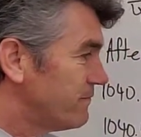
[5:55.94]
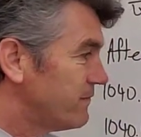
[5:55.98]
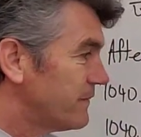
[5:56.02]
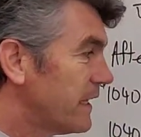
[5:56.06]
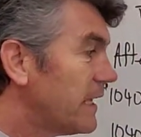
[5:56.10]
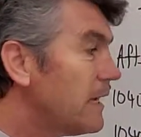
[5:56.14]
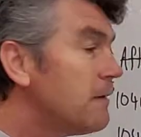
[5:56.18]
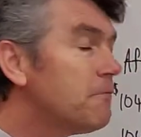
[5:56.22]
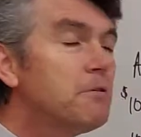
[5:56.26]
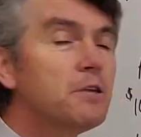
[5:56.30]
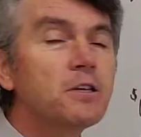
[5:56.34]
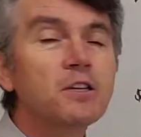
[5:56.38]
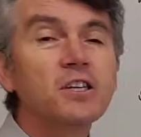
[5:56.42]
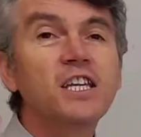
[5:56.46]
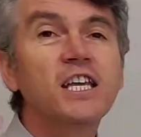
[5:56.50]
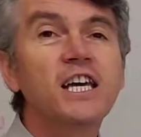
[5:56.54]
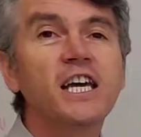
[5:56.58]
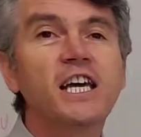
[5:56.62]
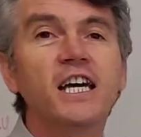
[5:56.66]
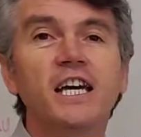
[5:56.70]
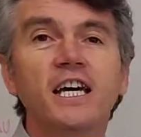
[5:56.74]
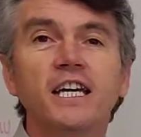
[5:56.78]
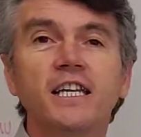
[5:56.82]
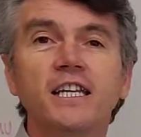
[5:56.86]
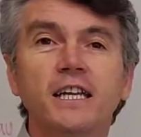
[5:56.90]
If you
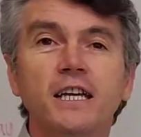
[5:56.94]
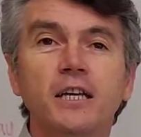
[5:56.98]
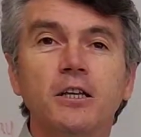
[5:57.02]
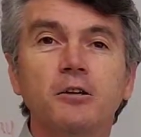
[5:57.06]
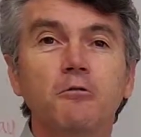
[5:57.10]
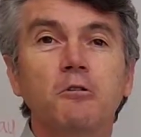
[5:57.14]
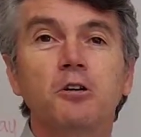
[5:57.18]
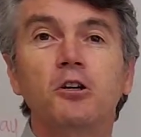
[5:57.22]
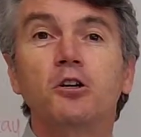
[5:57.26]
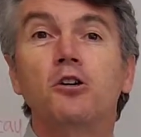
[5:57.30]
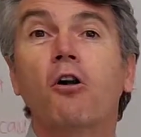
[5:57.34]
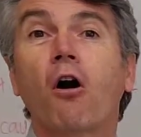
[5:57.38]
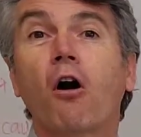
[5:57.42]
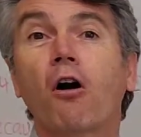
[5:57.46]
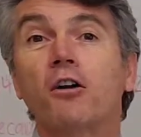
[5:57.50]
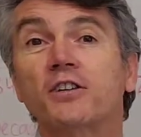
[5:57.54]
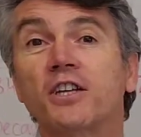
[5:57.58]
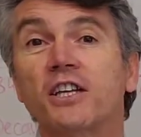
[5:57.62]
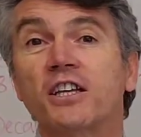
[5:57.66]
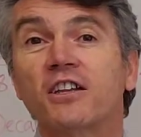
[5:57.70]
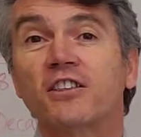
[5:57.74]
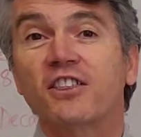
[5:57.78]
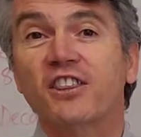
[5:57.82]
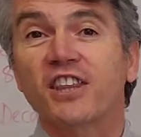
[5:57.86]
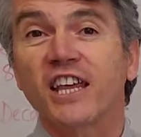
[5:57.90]
did, you were
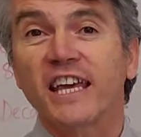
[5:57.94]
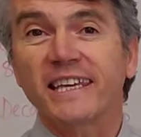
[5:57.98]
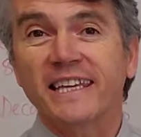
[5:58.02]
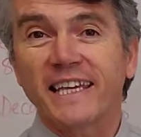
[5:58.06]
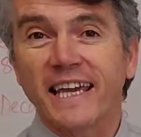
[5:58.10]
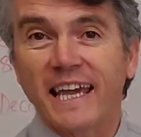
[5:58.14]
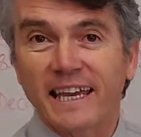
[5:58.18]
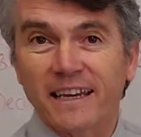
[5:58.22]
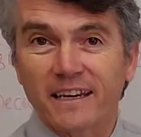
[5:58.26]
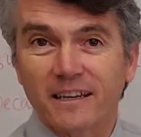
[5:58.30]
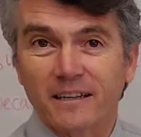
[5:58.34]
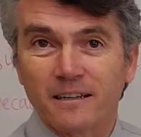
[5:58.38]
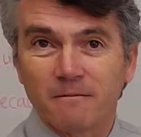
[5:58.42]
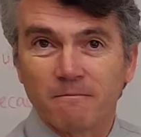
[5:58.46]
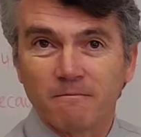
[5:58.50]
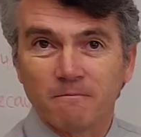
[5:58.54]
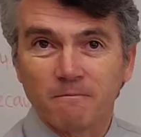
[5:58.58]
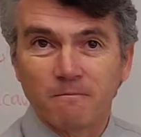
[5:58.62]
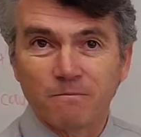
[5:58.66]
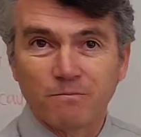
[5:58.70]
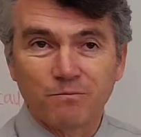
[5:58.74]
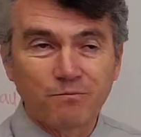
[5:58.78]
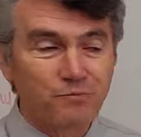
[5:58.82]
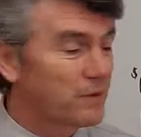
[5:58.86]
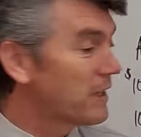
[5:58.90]
not thinking.
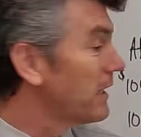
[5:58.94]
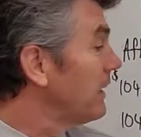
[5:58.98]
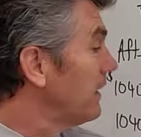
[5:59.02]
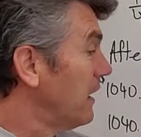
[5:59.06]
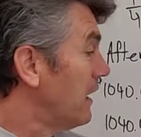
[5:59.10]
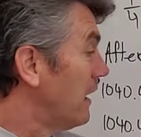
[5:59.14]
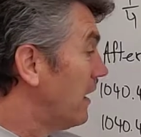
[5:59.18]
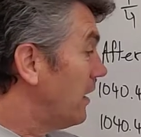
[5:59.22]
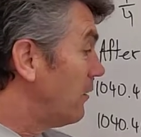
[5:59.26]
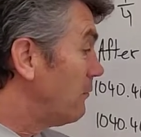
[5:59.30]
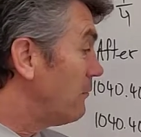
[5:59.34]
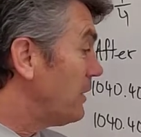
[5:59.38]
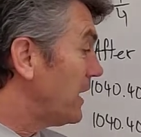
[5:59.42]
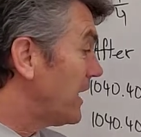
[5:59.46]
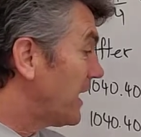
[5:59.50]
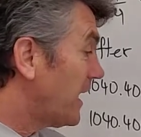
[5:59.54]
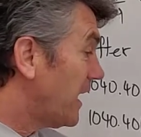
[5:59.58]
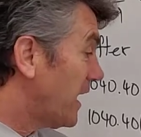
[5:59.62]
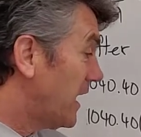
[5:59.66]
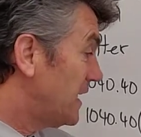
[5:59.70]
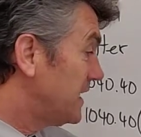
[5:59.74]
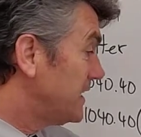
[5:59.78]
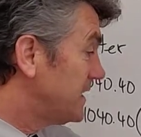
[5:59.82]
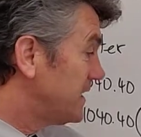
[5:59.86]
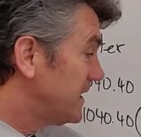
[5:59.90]

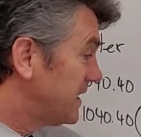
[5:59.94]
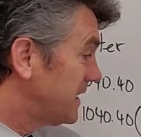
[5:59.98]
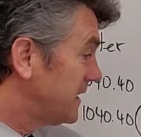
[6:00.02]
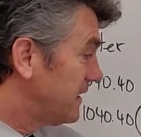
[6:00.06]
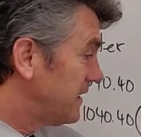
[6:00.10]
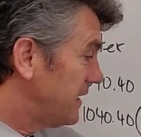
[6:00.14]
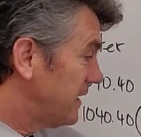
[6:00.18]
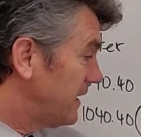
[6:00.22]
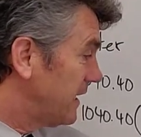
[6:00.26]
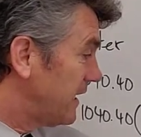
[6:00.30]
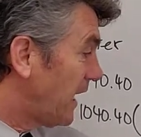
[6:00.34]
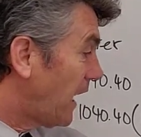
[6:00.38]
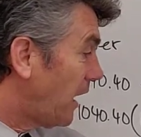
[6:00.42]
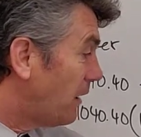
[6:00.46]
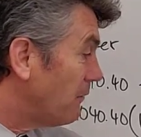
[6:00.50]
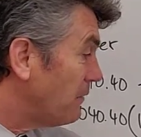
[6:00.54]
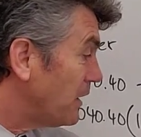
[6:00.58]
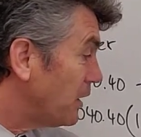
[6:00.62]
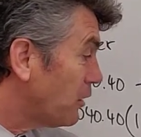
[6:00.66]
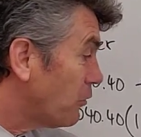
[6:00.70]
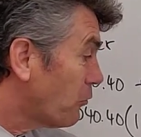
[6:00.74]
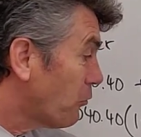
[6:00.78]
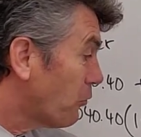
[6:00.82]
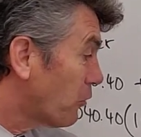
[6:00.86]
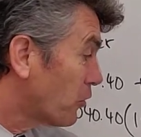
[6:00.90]
Because how
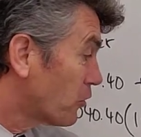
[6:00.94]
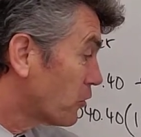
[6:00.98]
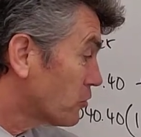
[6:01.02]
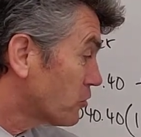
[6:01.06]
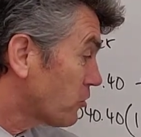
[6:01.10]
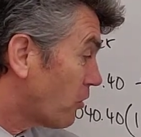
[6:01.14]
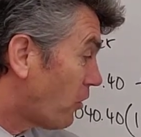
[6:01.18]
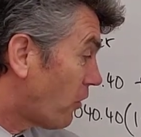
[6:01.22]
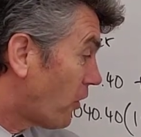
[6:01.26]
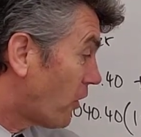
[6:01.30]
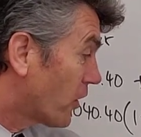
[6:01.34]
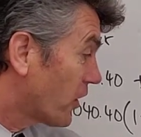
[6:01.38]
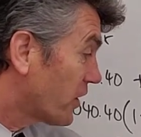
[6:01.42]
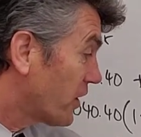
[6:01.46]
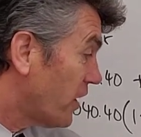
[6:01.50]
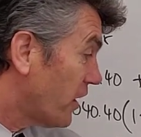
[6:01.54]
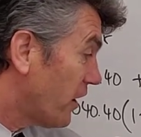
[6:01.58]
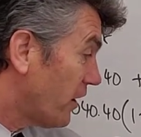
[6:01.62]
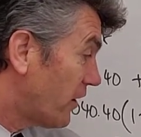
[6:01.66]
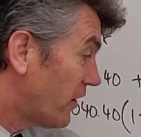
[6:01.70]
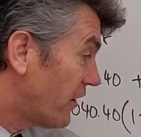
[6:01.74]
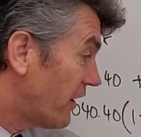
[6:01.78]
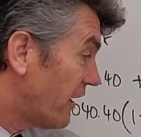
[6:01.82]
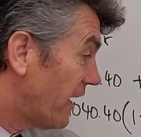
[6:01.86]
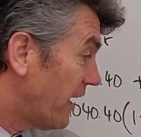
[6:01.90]
many quarters are
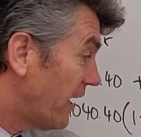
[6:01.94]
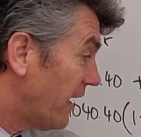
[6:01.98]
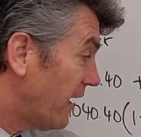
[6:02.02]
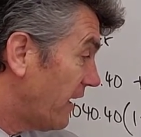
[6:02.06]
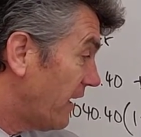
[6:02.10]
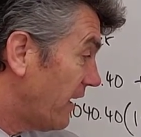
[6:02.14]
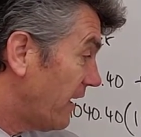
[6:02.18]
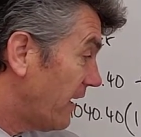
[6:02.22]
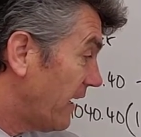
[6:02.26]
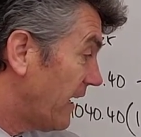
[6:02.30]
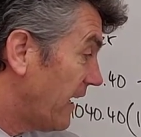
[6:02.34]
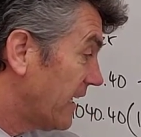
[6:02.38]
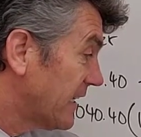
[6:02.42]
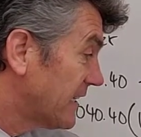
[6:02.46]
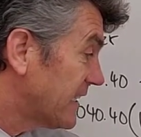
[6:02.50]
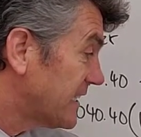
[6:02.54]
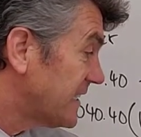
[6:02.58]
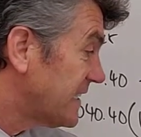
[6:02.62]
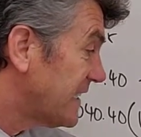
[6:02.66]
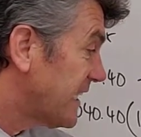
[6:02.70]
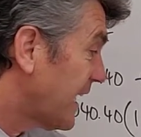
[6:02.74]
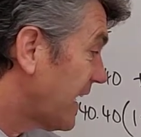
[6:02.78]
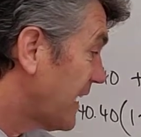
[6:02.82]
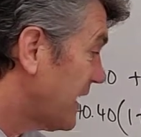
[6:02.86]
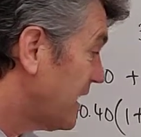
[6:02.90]
there in the
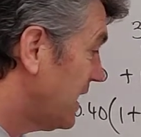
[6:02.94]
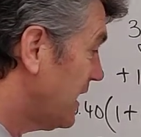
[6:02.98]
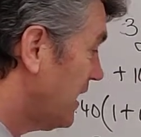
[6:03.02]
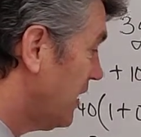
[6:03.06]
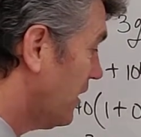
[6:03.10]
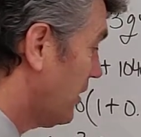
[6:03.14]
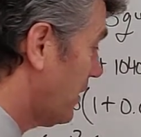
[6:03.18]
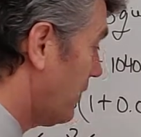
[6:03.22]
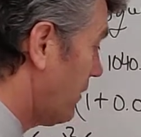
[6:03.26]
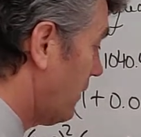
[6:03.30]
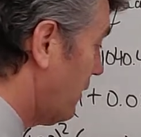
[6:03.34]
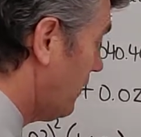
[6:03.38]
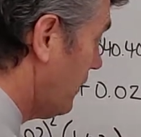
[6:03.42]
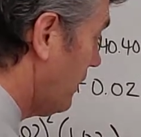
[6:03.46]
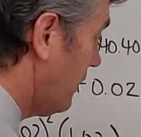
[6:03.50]
second year?